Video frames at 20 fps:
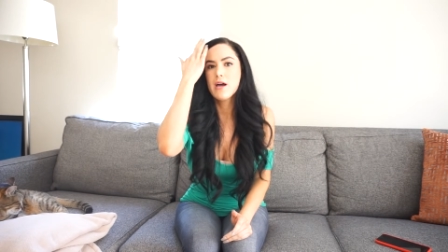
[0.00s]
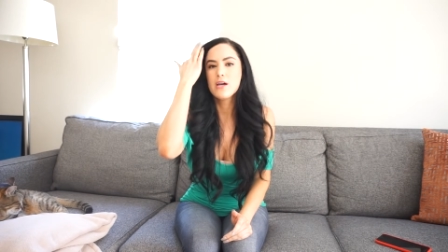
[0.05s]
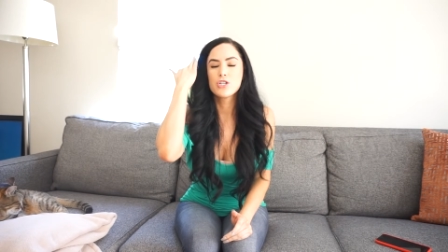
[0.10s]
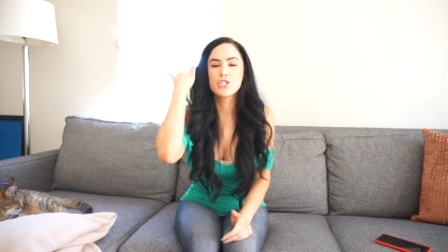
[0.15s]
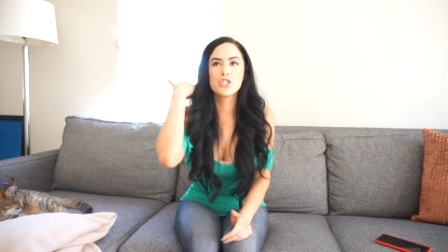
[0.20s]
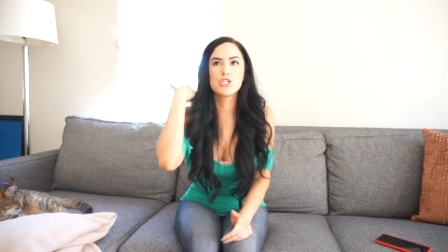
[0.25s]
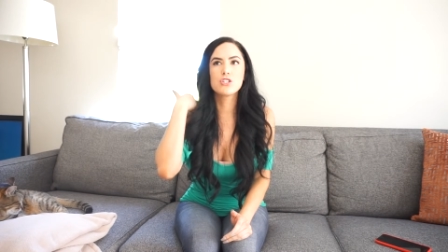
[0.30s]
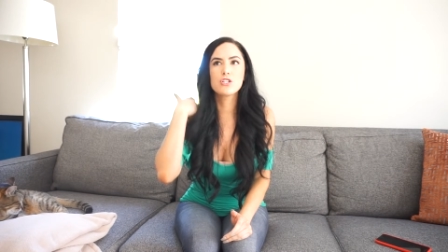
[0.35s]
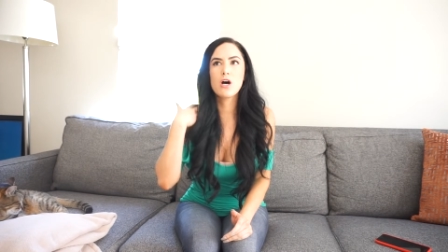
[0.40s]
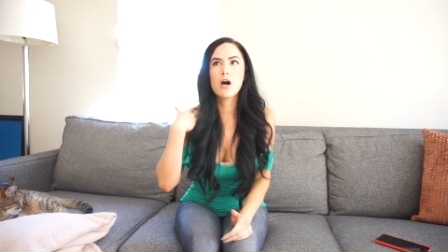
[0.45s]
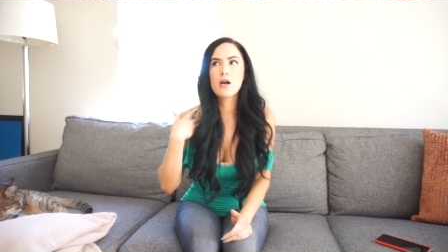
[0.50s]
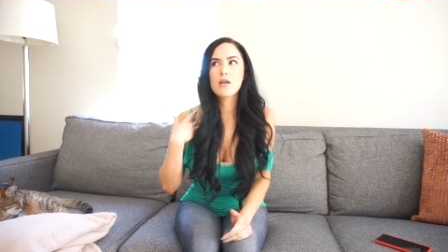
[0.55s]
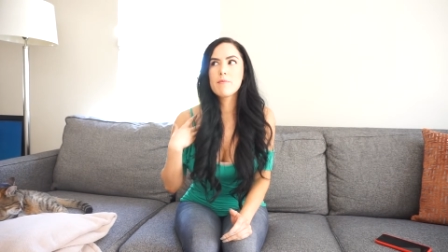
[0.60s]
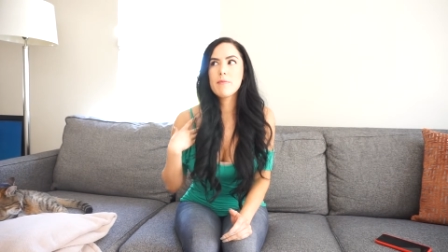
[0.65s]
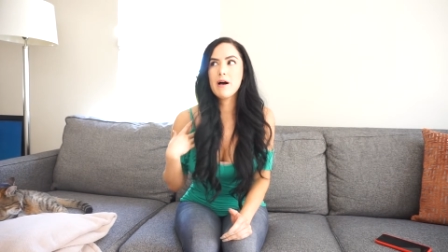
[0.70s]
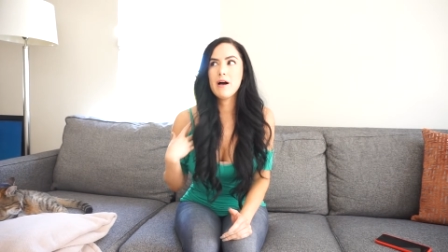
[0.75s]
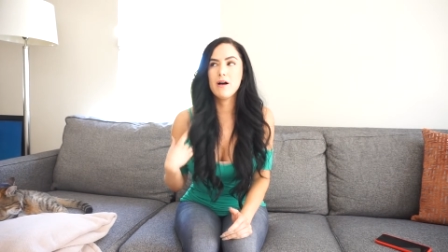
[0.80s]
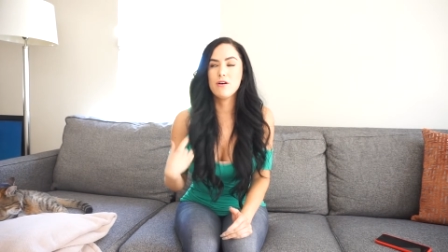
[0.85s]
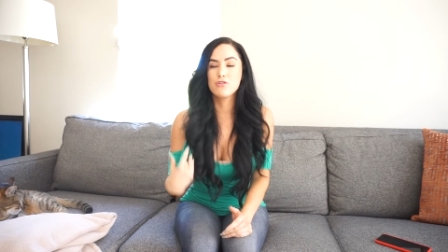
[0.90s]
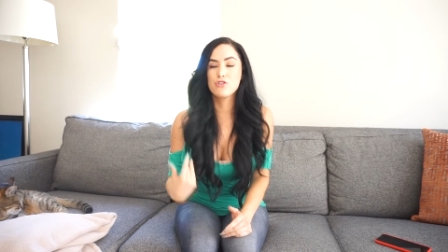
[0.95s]
She's talking
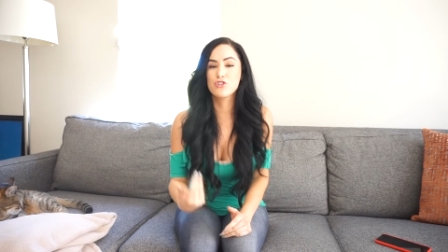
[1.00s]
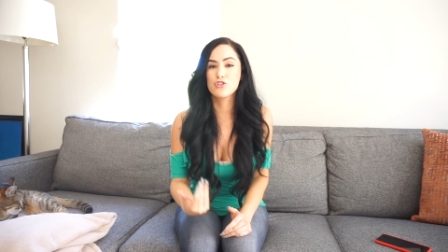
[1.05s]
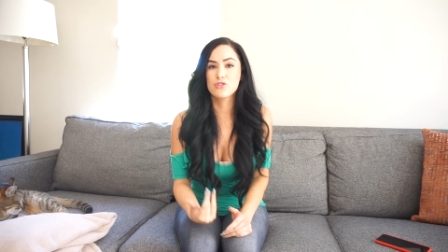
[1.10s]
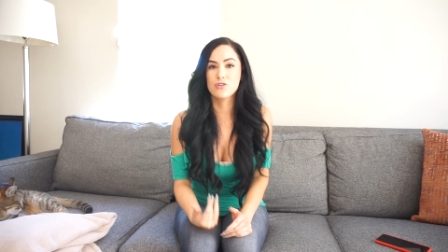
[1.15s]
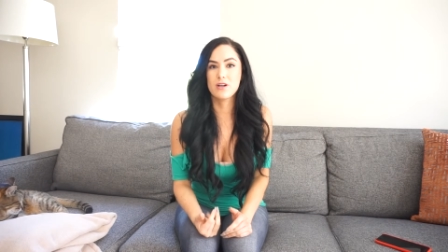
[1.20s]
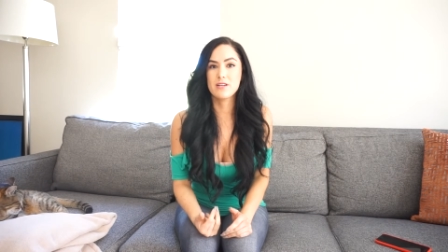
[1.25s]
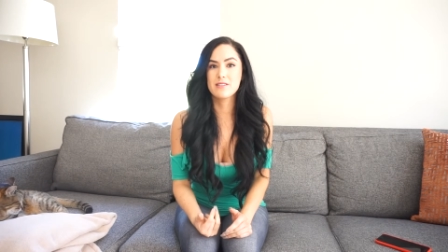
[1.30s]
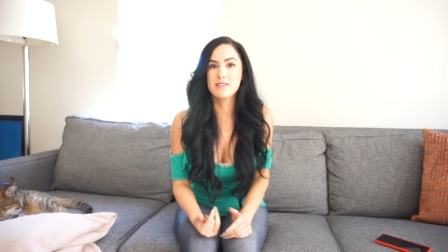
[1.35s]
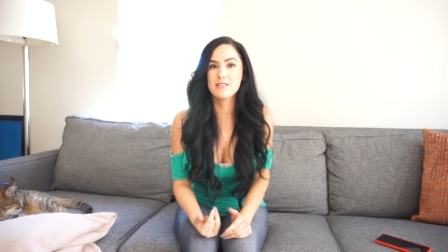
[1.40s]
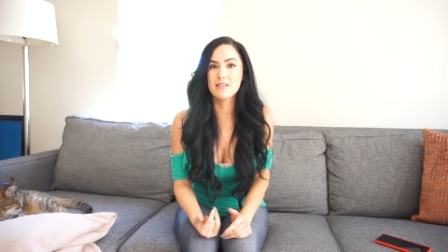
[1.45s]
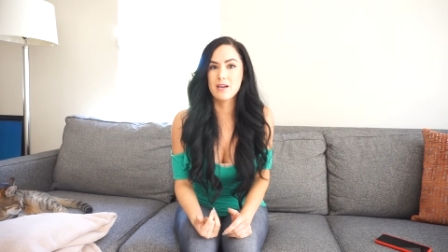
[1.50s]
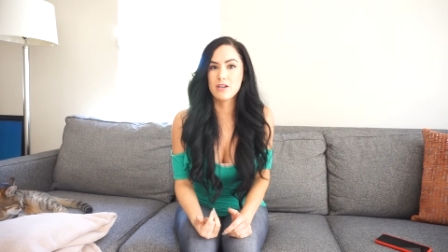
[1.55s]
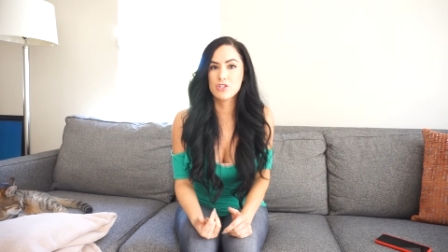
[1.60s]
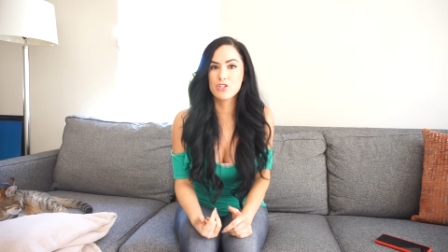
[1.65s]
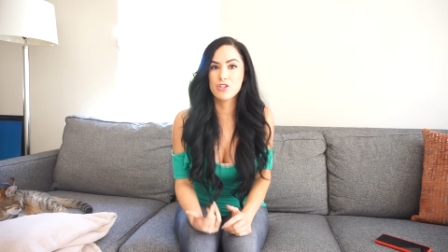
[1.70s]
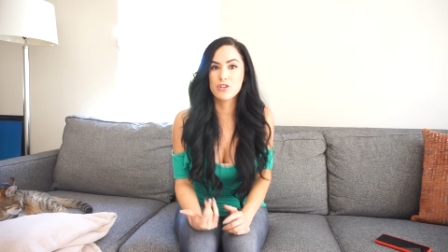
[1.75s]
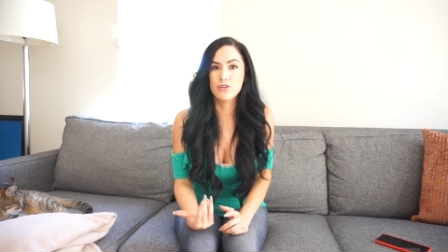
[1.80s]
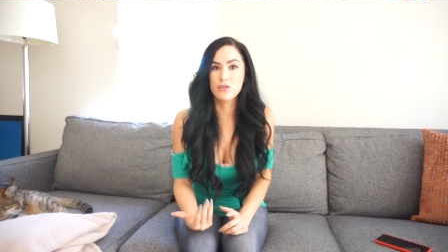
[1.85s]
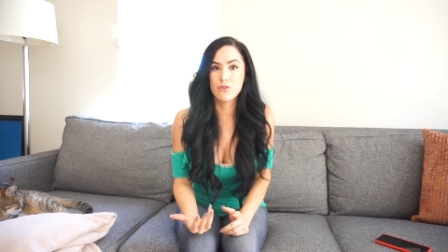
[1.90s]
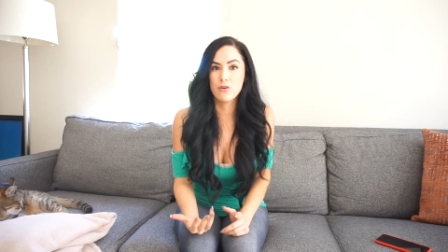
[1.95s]
about how stress is
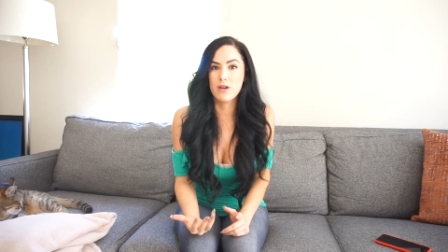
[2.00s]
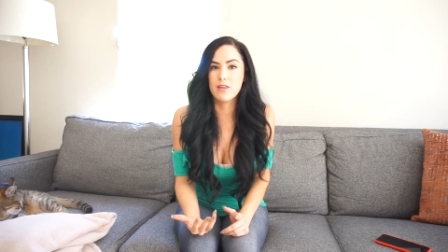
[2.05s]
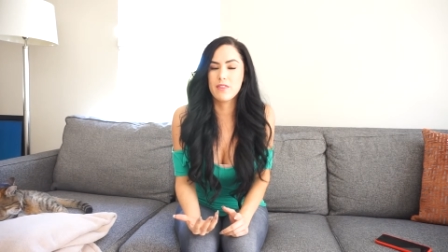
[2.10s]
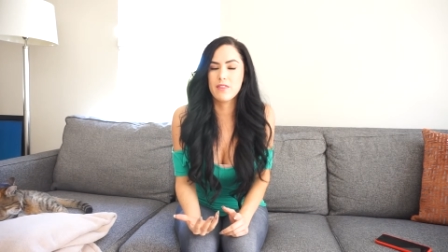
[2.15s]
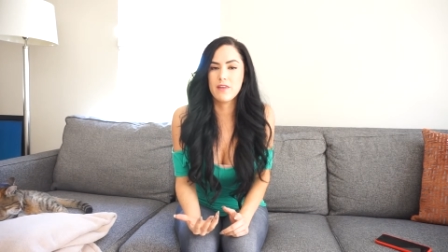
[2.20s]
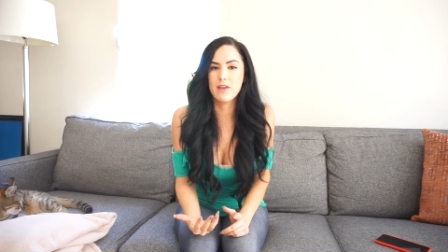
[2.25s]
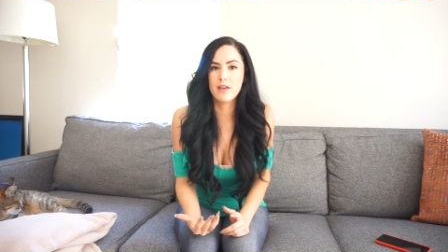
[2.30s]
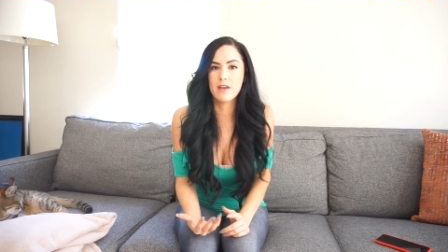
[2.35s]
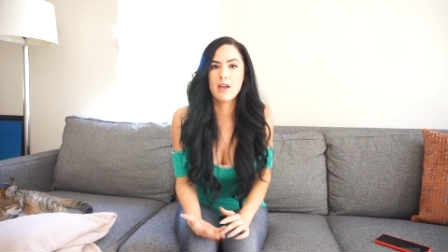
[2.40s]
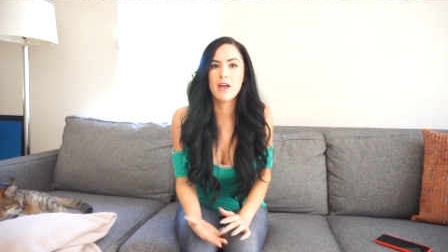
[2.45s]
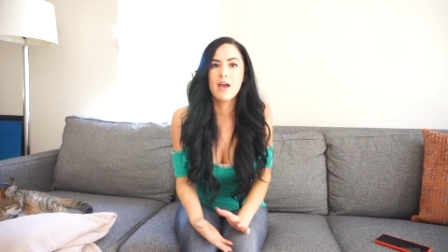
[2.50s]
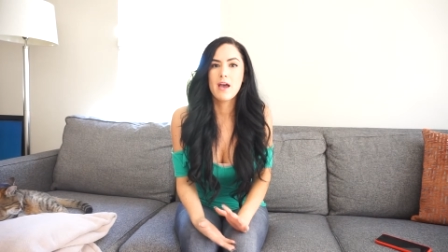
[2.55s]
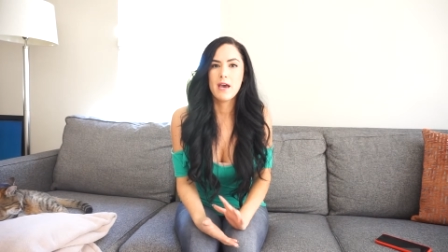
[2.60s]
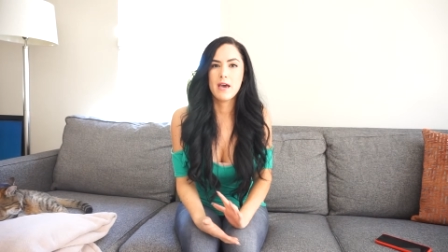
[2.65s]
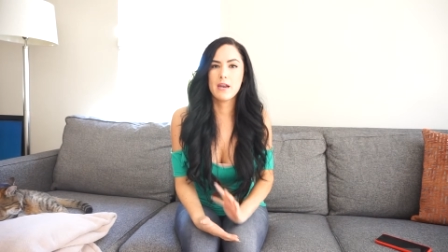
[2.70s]
actually a great thing.